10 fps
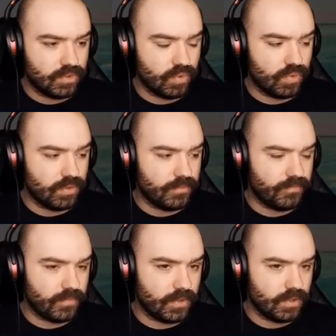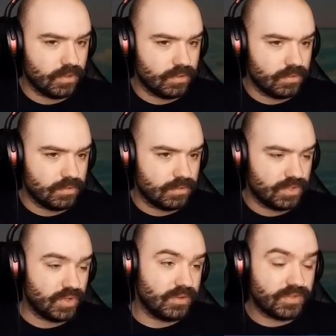Cool.
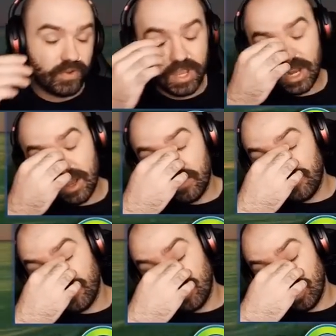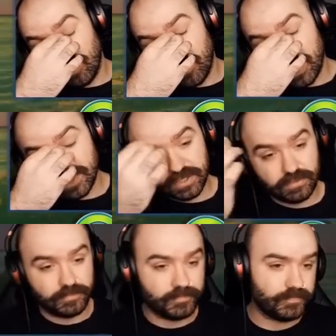So I was freaking out for no
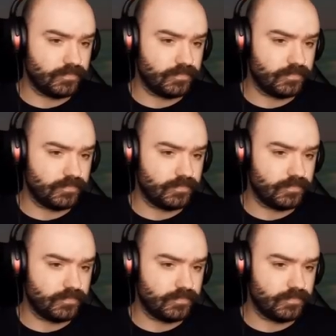reason.